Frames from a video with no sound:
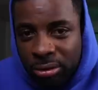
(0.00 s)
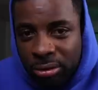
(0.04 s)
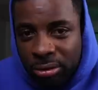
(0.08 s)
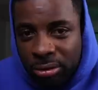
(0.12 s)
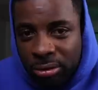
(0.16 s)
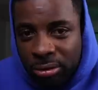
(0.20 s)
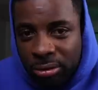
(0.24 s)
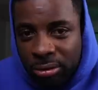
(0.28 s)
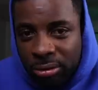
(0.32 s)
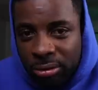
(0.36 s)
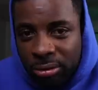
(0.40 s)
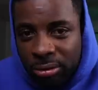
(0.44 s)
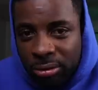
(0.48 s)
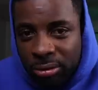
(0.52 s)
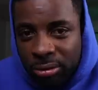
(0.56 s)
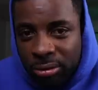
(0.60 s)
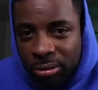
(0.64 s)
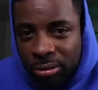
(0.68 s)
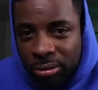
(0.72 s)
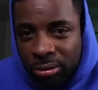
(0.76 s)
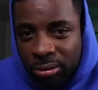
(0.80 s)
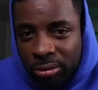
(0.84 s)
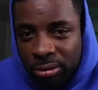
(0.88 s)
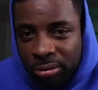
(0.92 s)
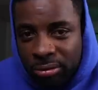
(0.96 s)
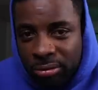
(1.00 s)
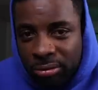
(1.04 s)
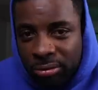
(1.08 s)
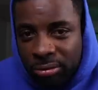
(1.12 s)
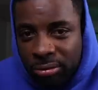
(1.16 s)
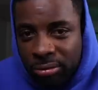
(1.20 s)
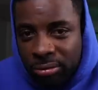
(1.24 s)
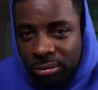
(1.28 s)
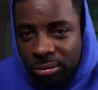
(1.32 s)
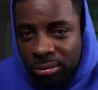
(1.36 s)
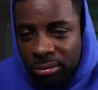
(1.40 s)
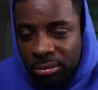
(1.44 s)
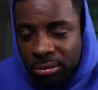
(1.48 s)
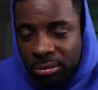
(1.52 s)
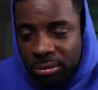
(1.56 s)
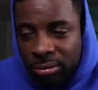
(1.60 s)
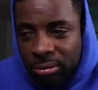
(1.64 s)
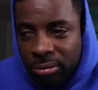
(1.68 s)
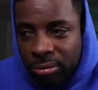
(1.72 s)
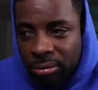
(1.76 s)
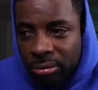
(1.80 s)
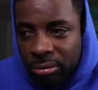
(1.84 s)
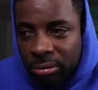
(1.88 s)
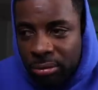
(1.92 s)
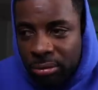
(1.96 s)

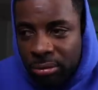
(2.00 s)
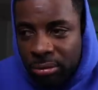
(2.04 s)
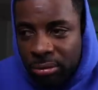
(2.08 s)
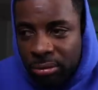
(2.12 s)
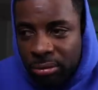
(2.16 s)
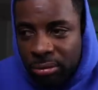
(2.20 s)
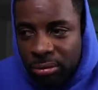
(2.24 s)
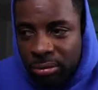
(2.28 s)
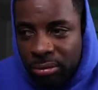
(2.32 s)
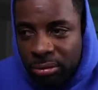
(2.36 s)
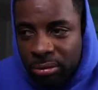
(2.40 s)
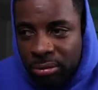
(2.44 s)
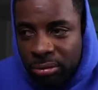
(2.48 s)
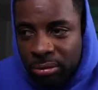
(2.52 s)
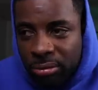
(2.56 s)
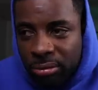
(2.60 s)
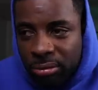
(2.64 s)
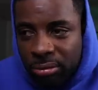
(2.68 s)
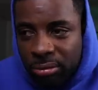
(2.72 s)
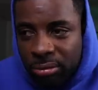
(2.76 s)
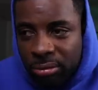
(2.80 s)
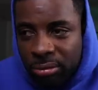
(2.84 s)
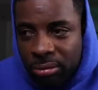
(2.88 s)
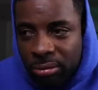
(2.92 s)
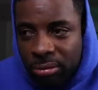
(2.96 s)
(silence)